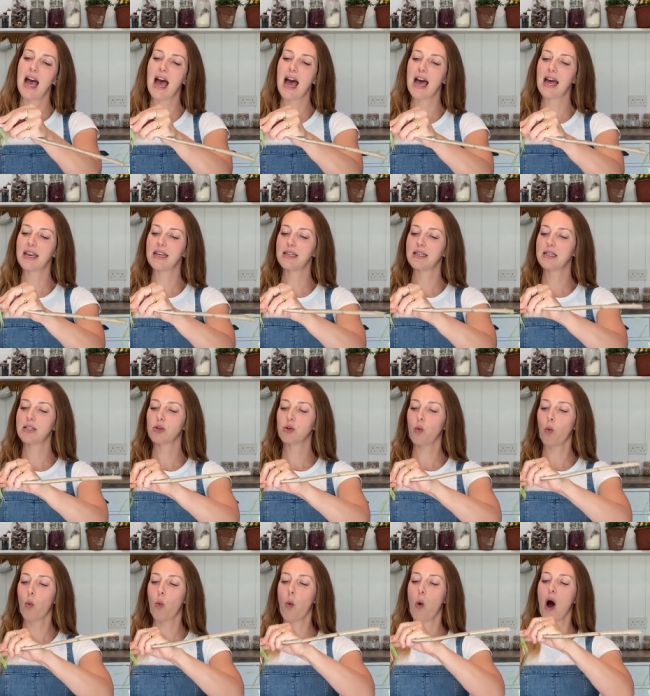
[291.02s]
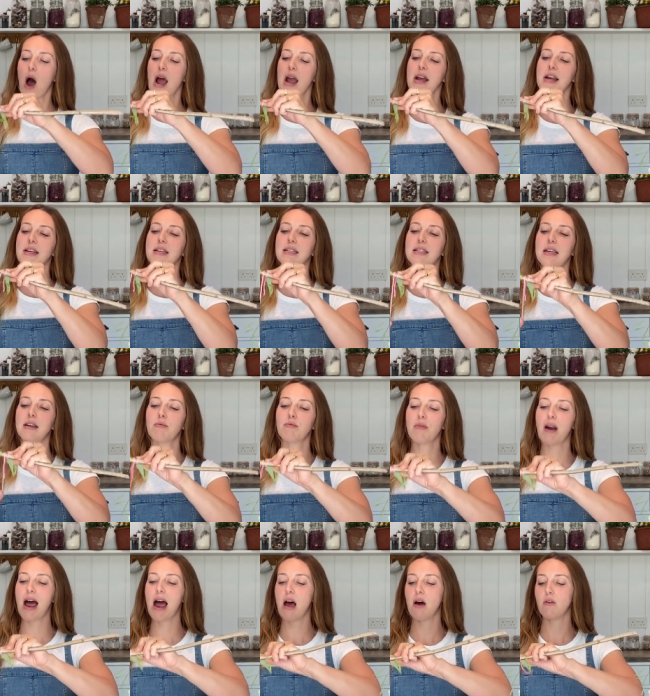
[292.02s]
and wind it
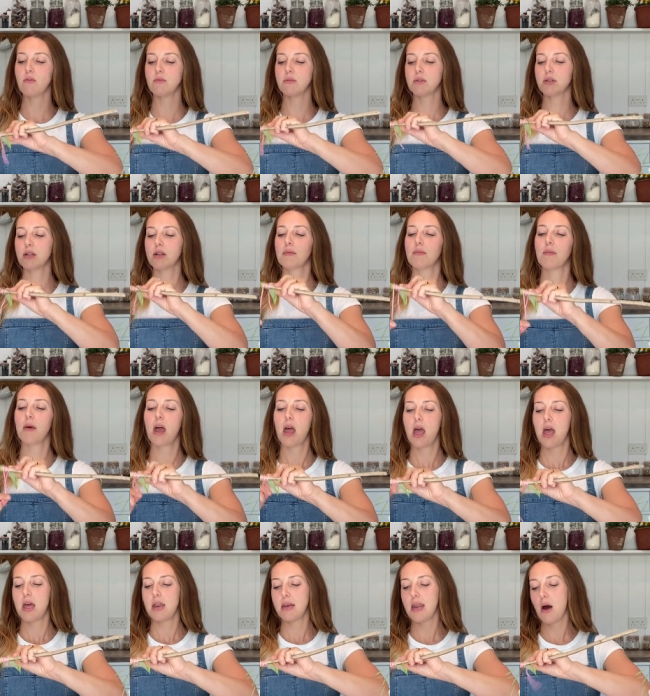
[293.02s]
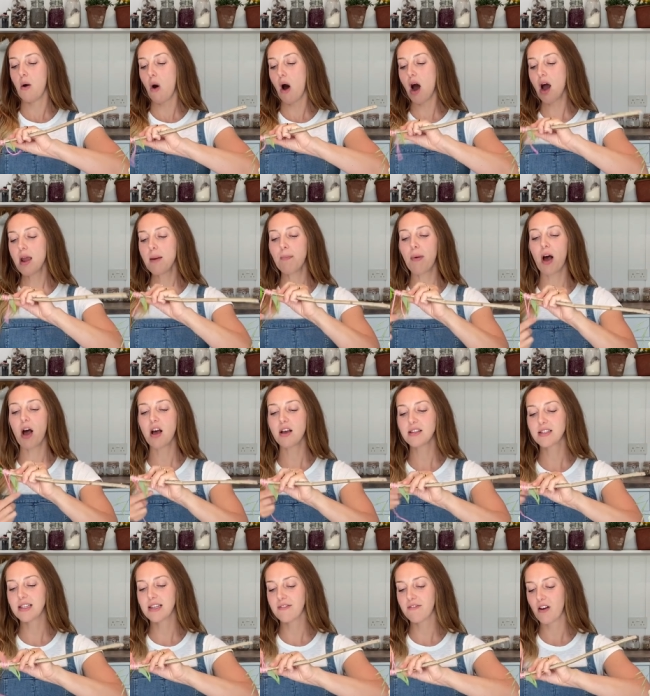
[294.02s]
round. Now, I
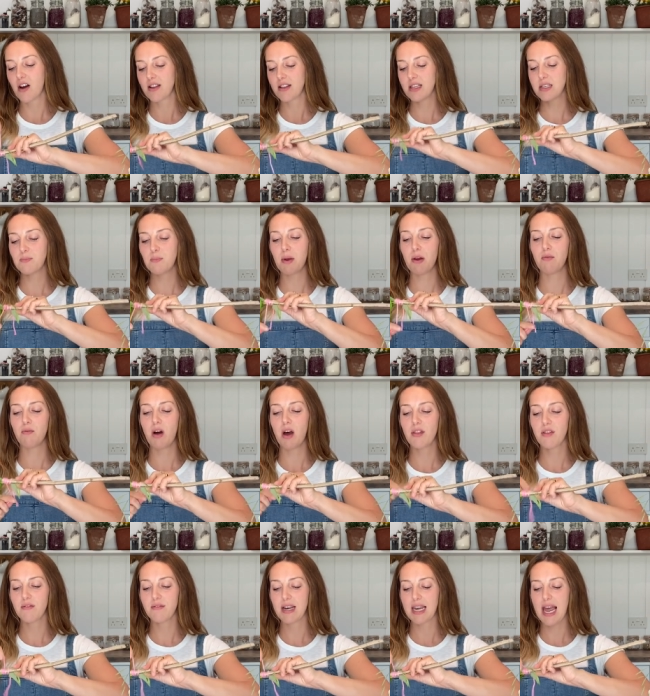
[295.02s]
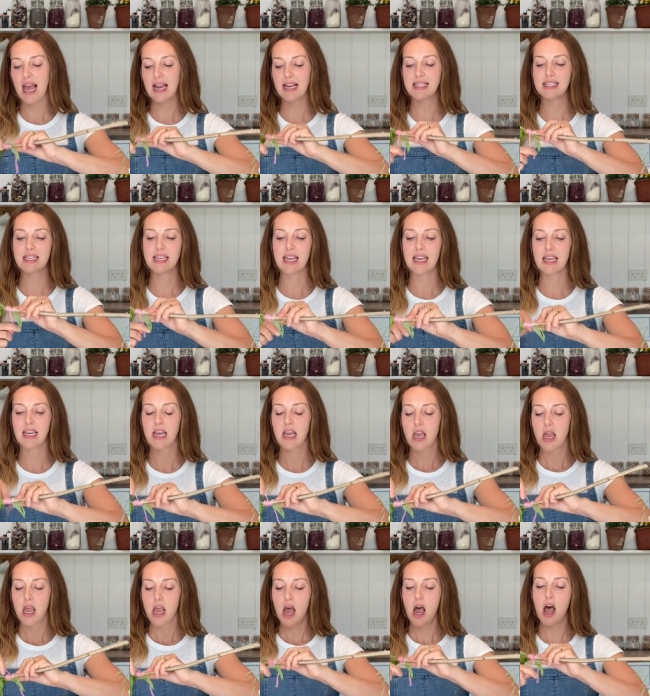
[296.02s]
personally find this bit rather relaxing.
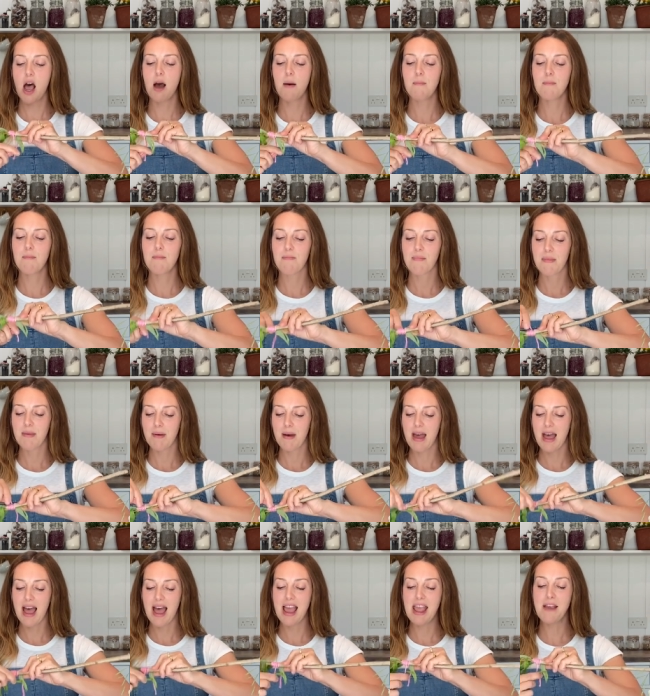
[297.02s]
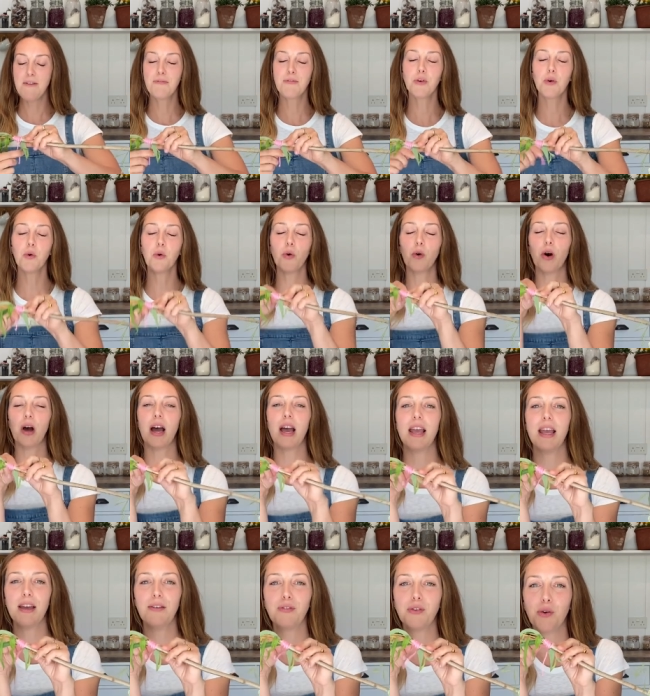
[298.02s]
Um, if you're,
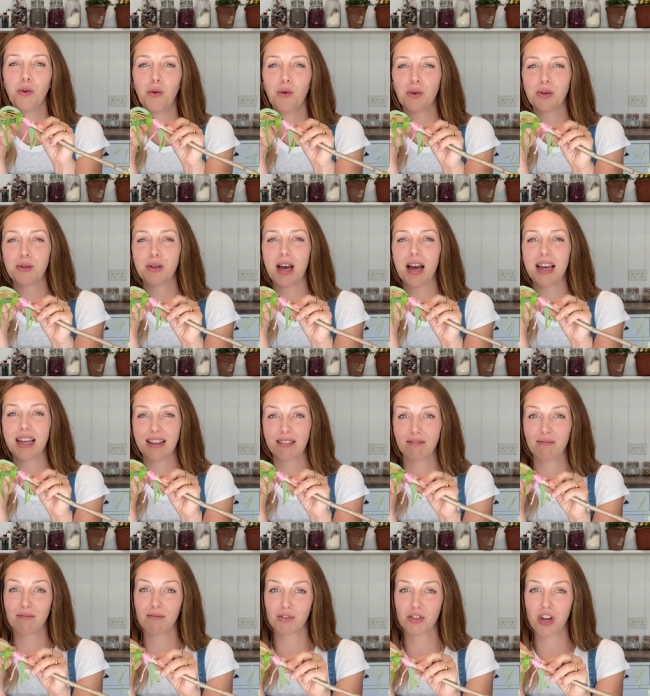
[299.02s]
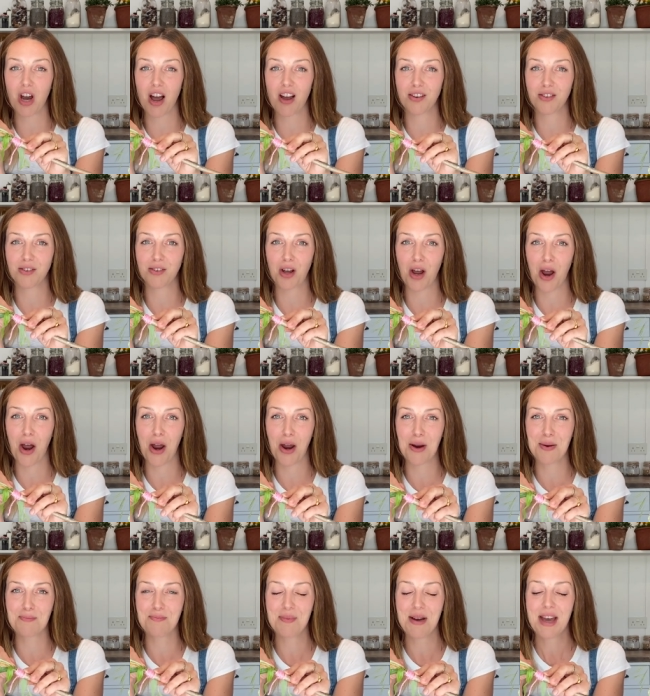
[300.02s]
if you're a child at
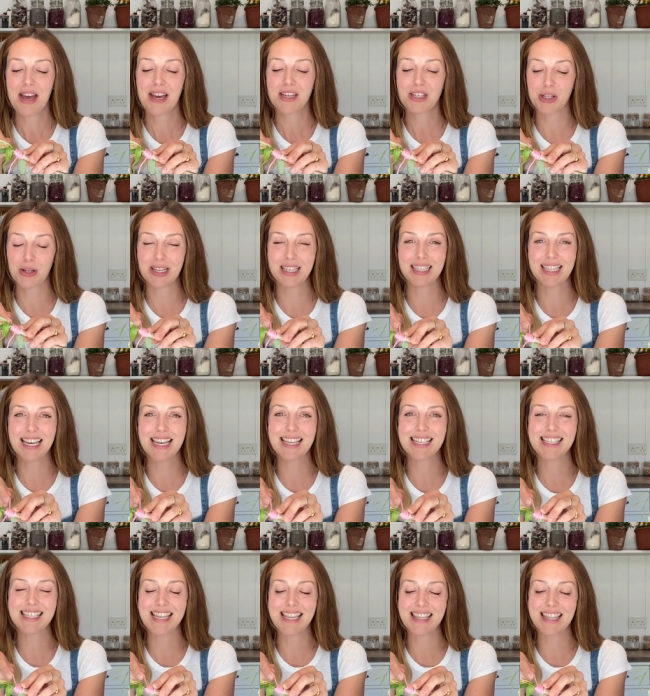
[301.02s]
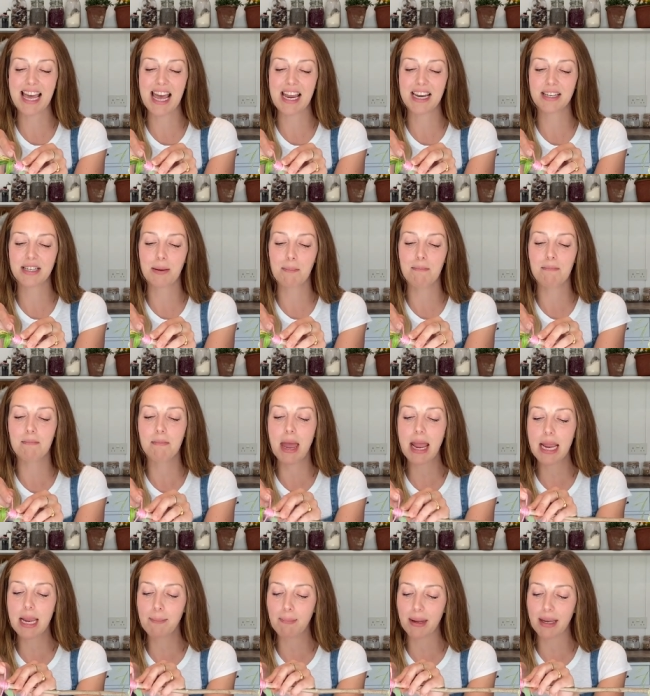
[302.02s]
home doing this, then
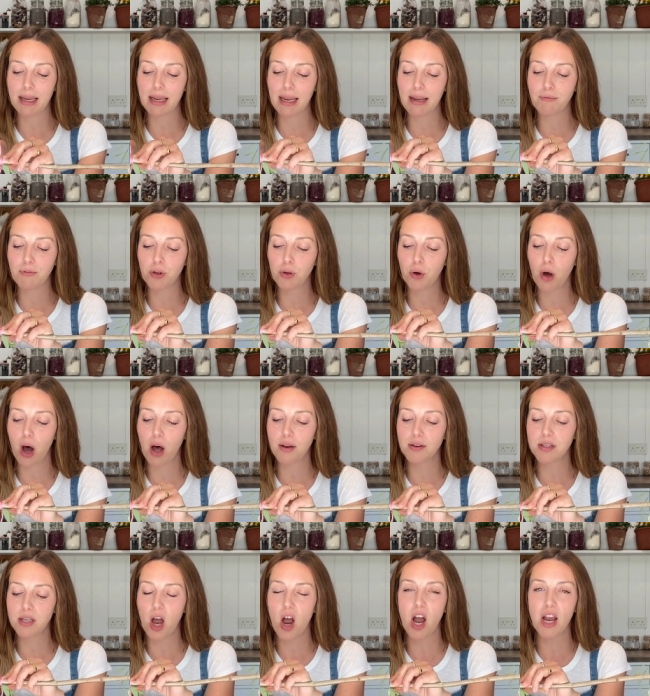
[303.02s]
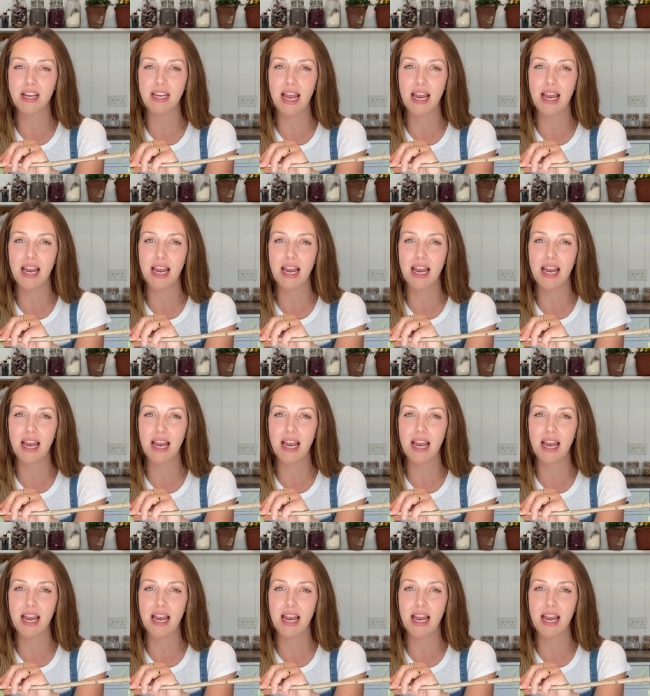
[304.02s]
maybe if you can't tie